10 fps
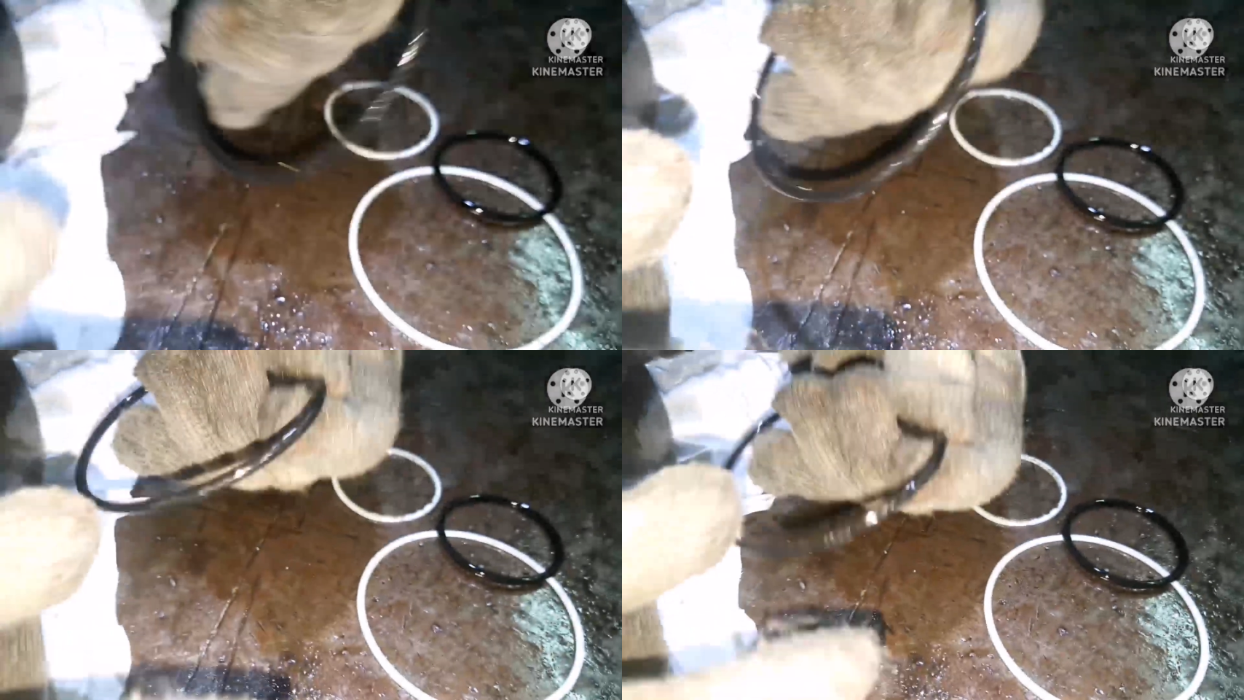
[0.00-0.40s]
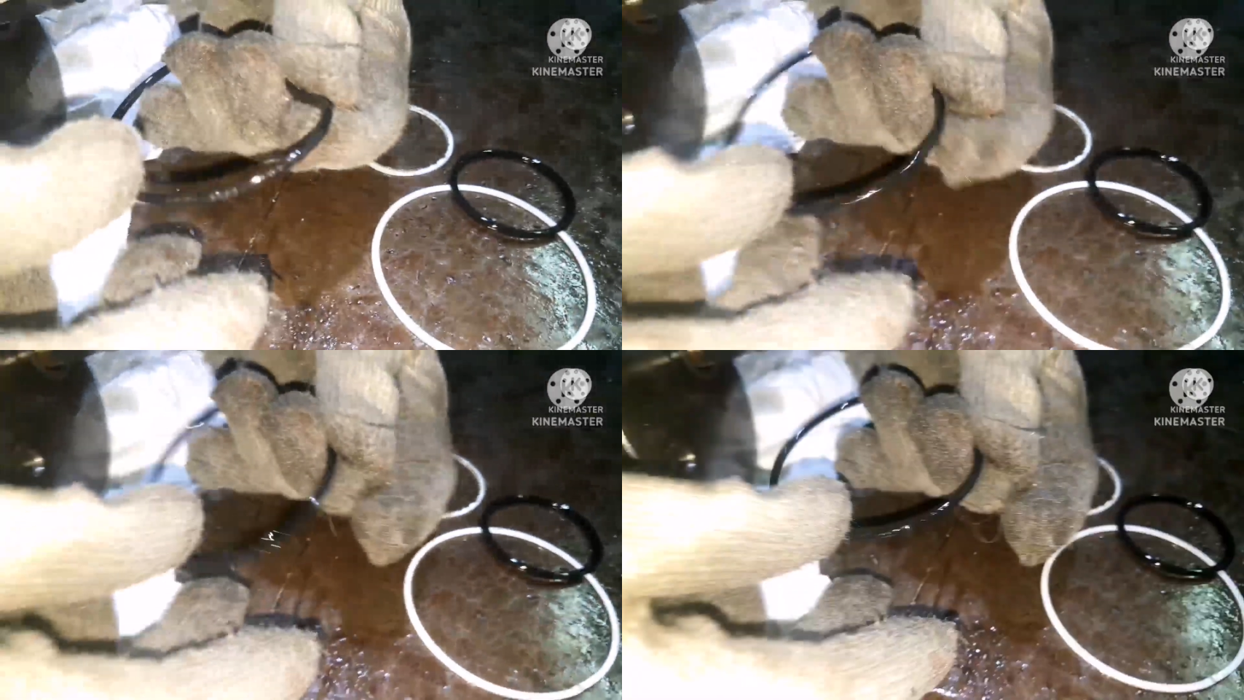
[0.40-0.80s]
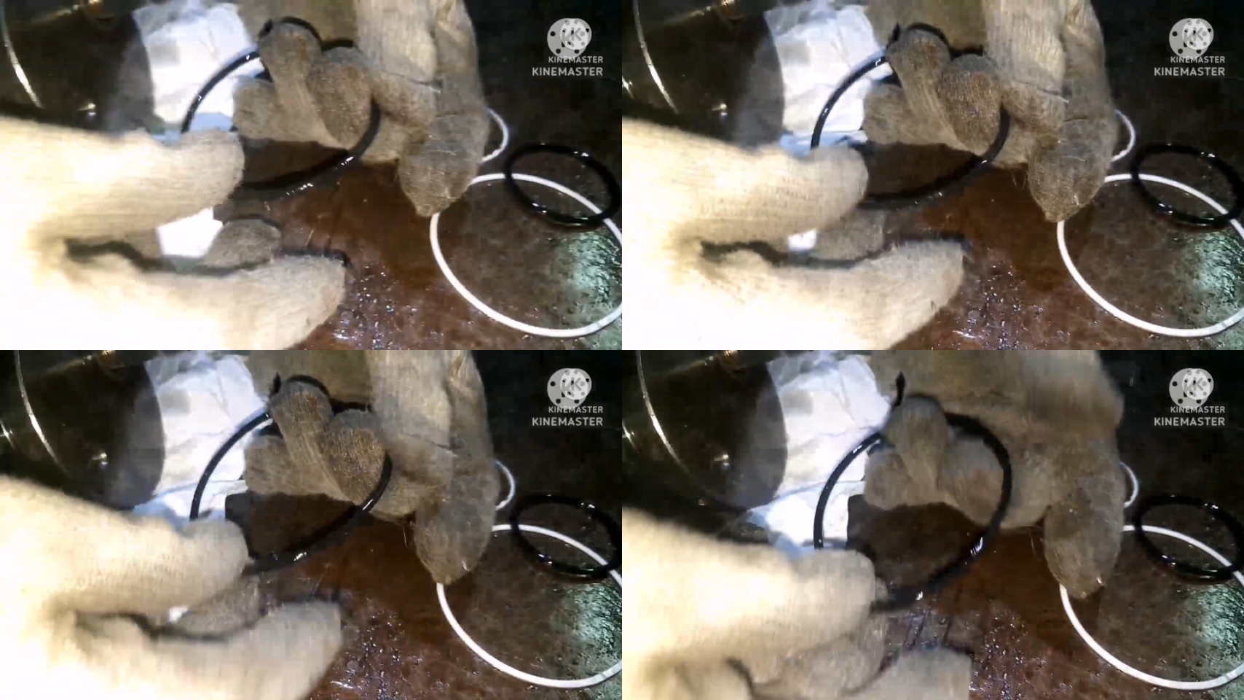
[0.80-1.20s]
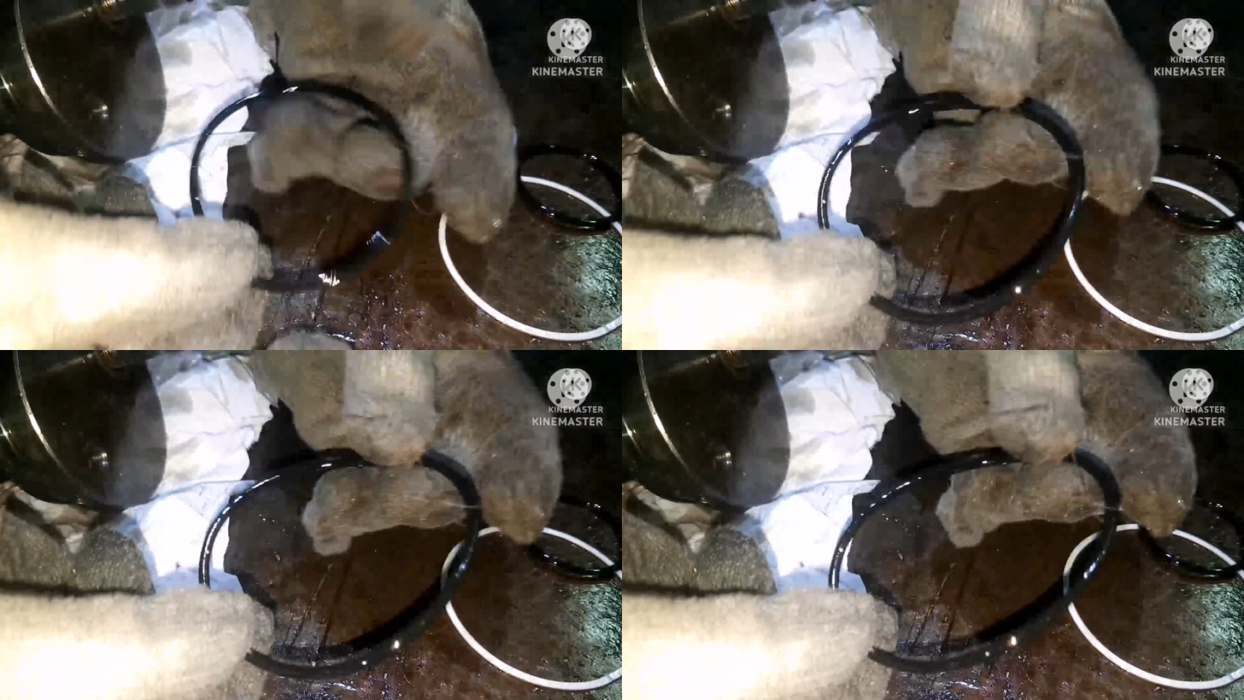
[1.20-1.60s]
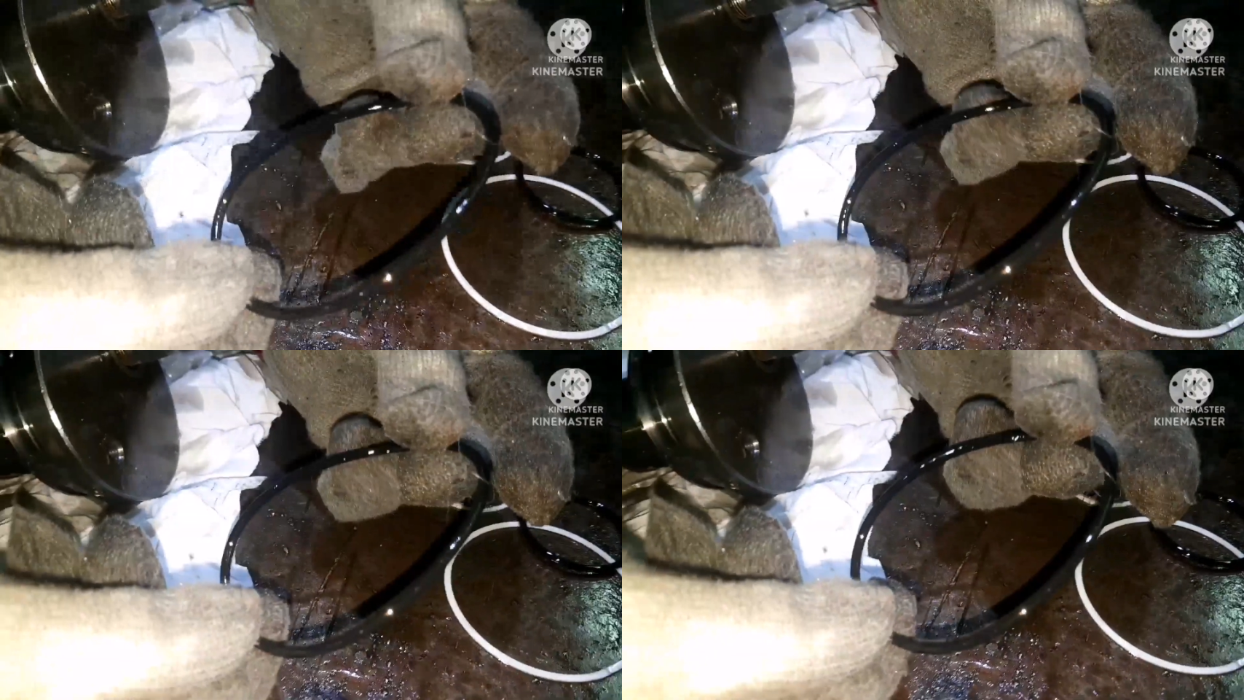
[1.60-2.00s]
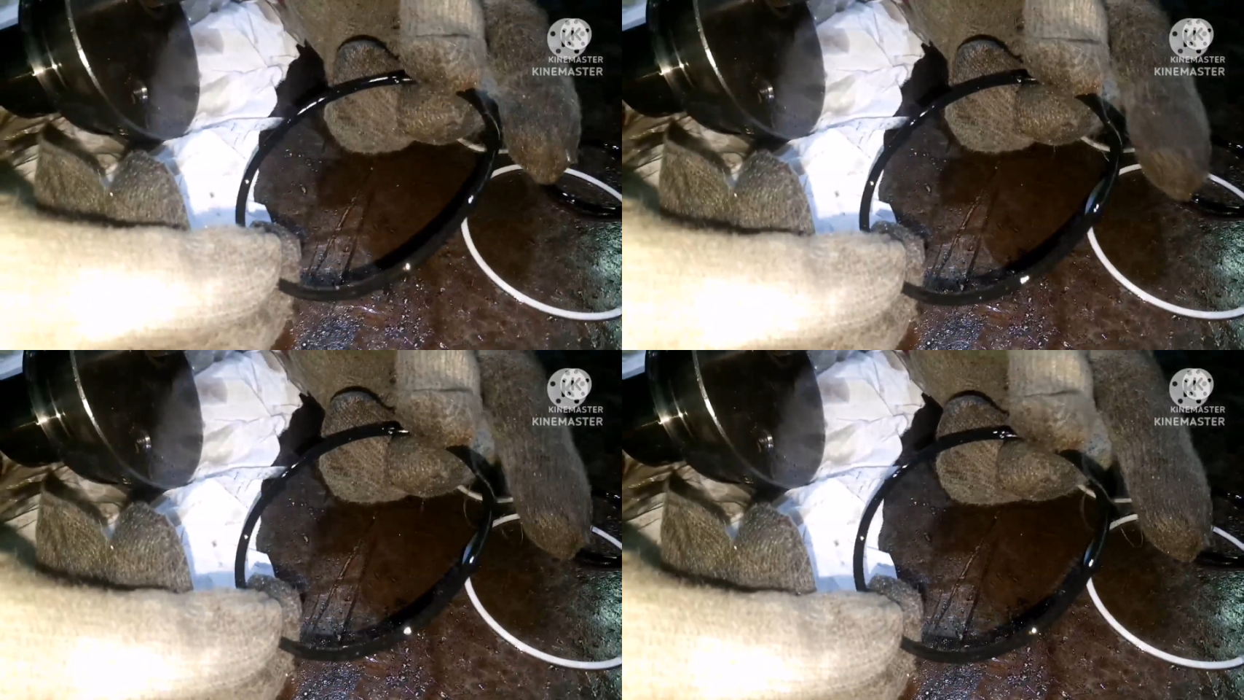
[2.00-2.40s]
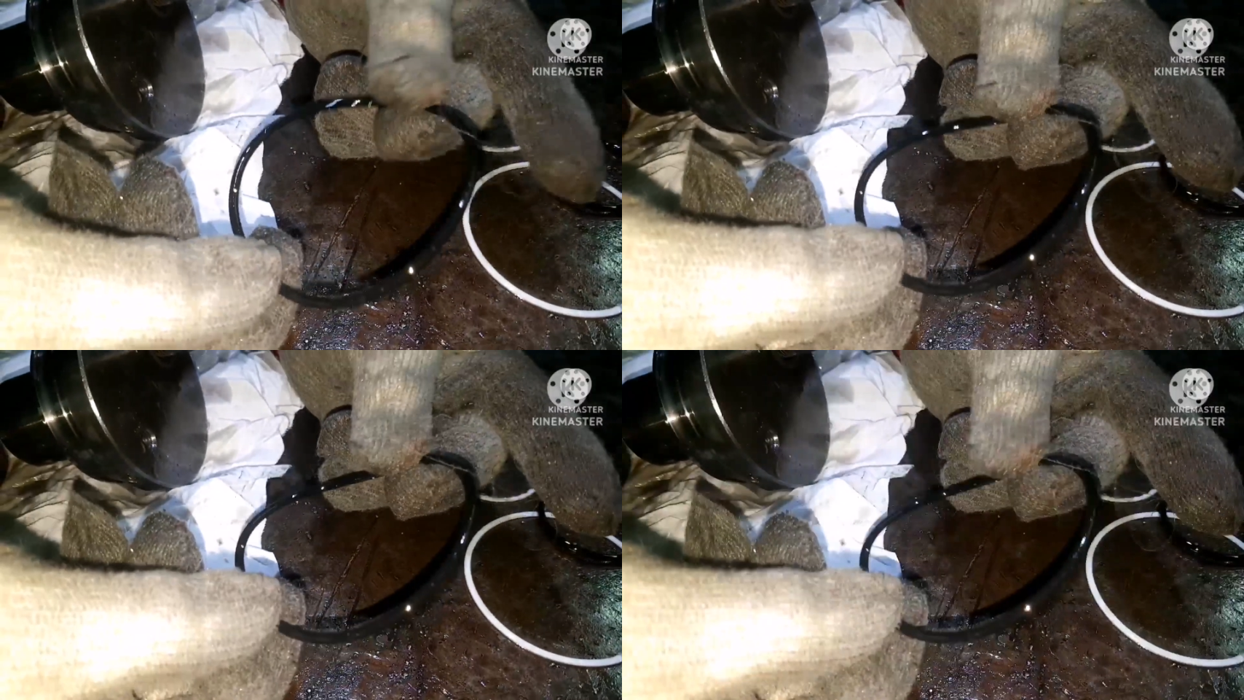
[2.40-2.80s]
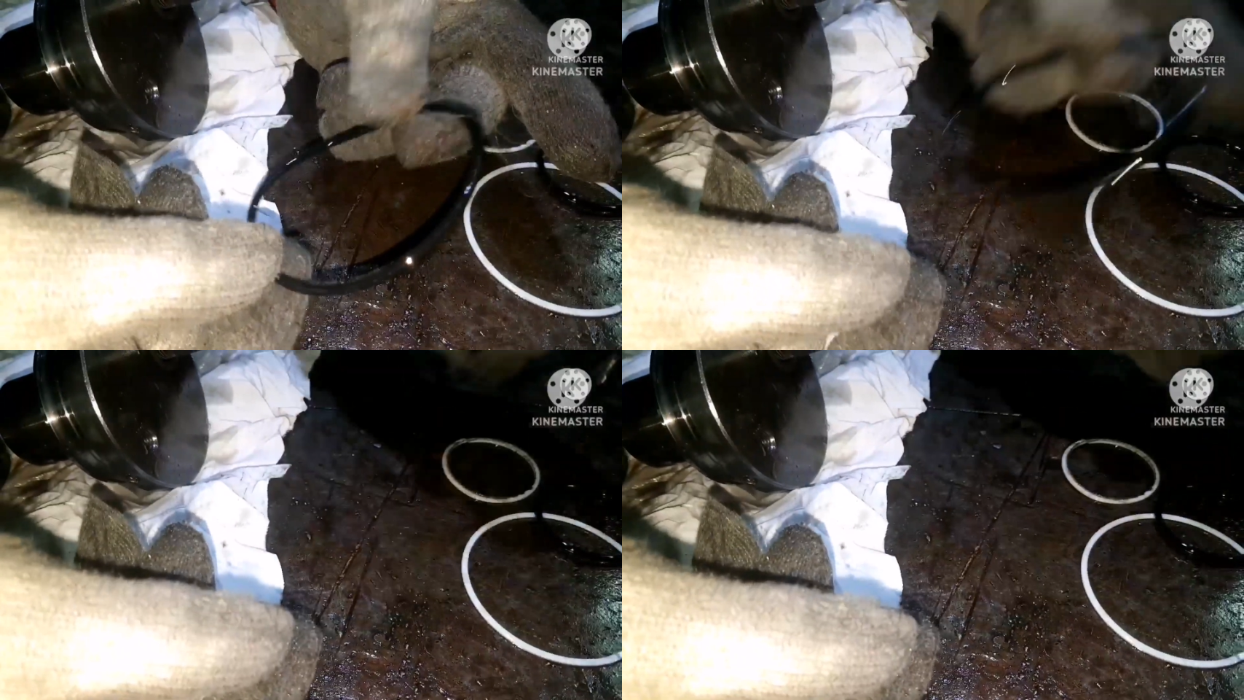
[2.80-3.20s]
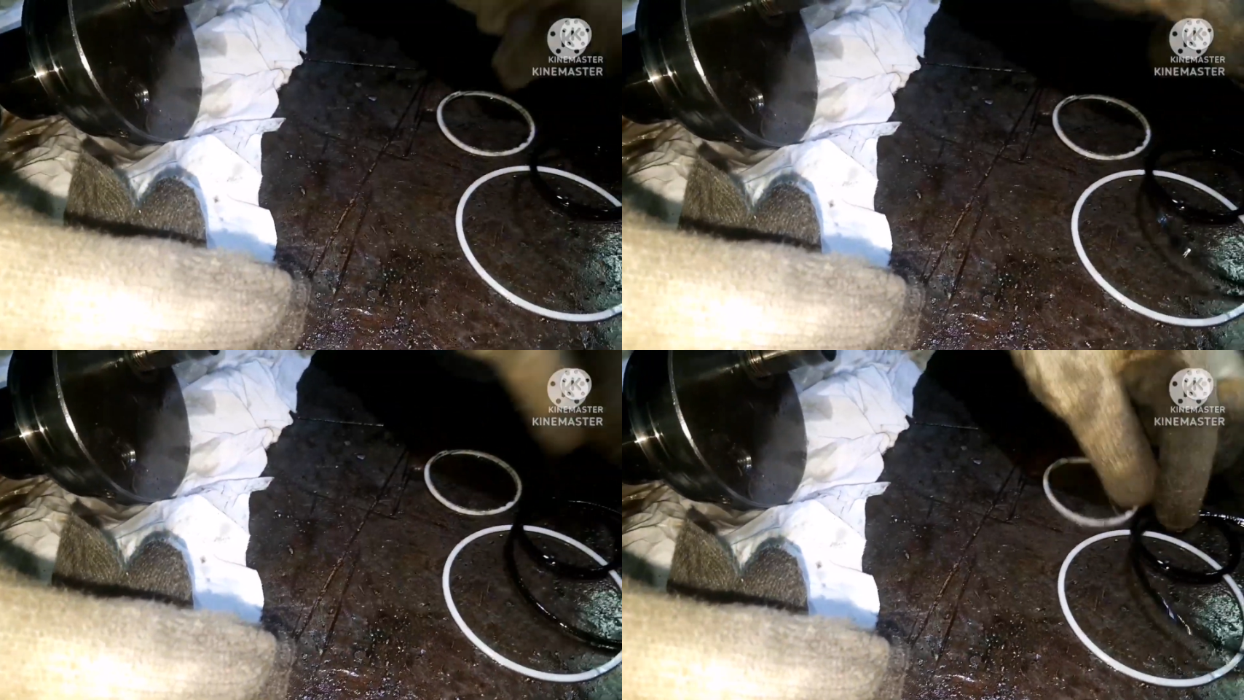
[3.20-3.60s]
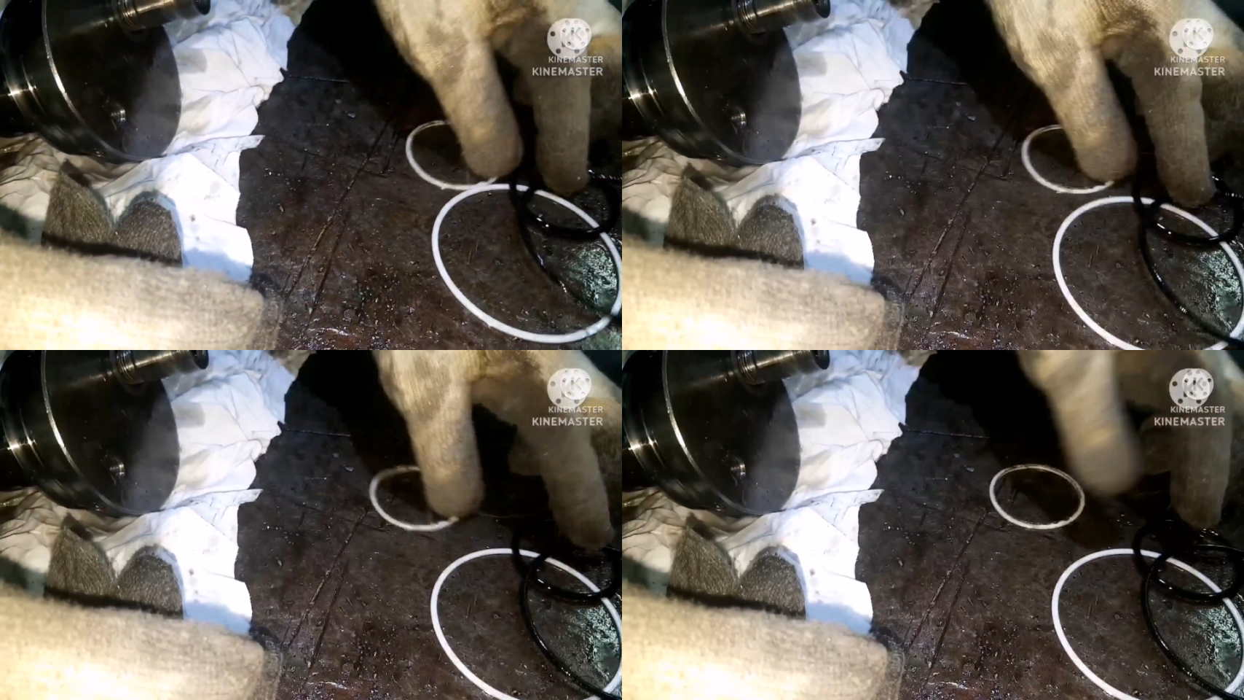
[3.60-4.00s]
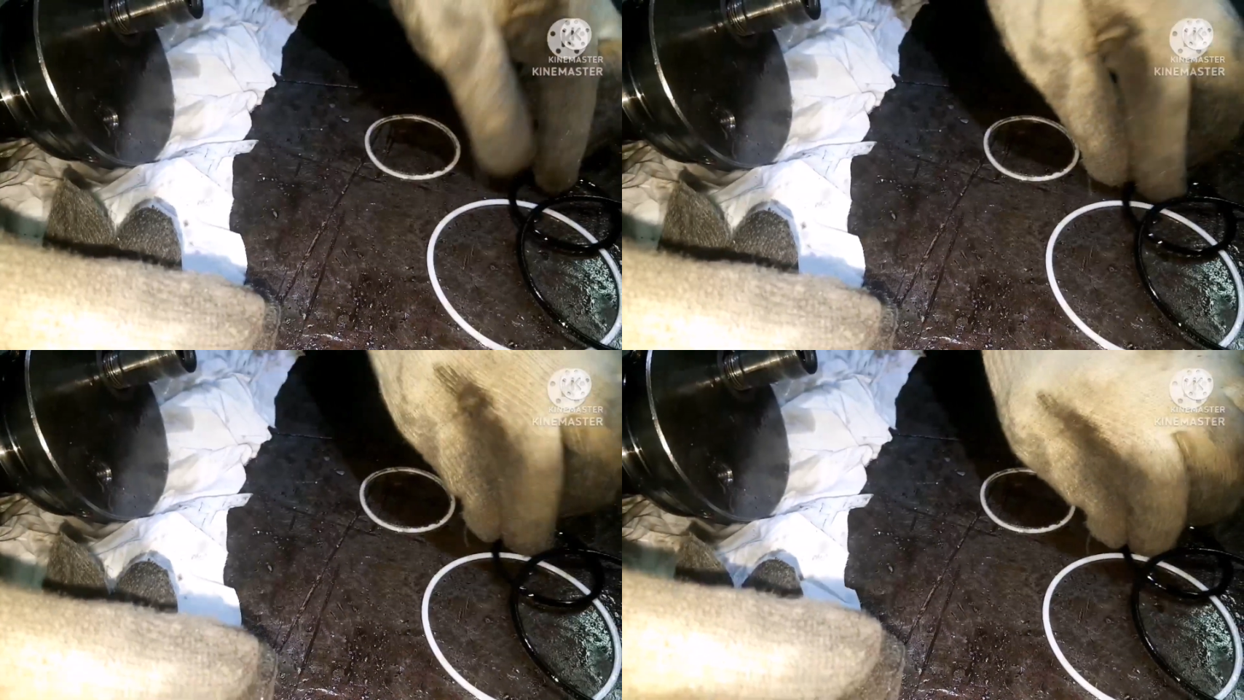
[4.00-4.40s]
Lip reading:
(no speaker visible)